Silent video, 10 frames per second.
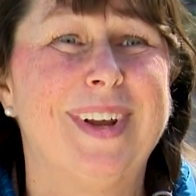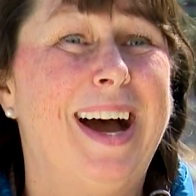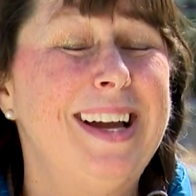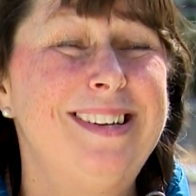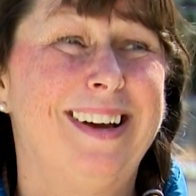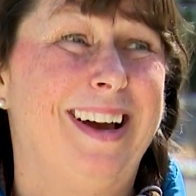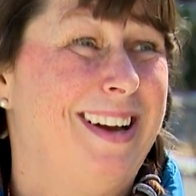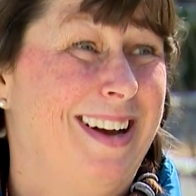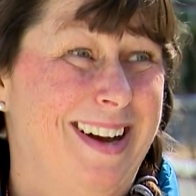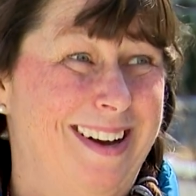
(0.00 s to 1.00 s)
I,
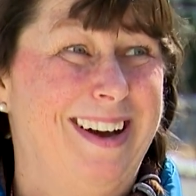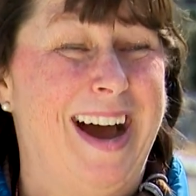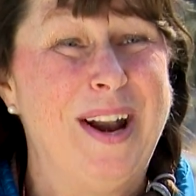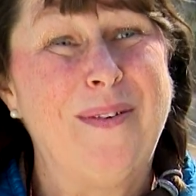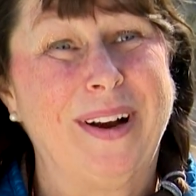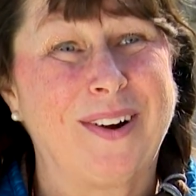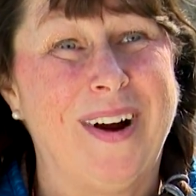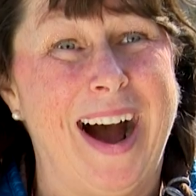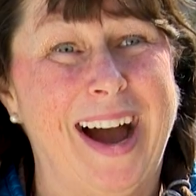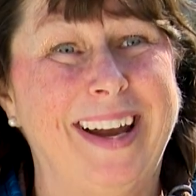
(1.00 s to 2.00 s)
I don't want to
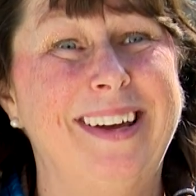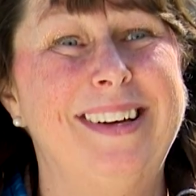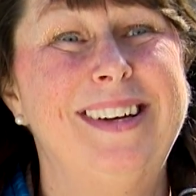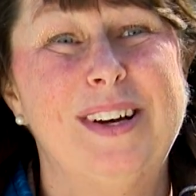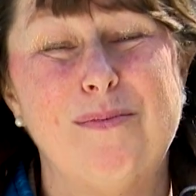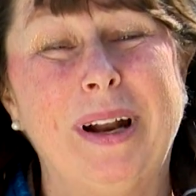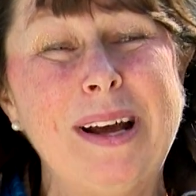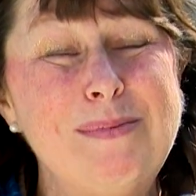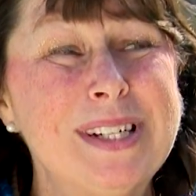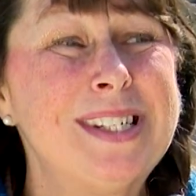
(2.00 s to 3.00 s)
cry, but
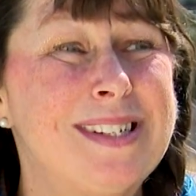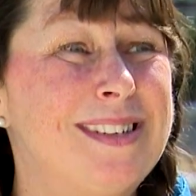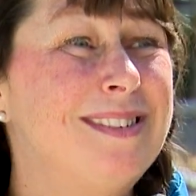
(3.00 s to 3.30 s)
I'm just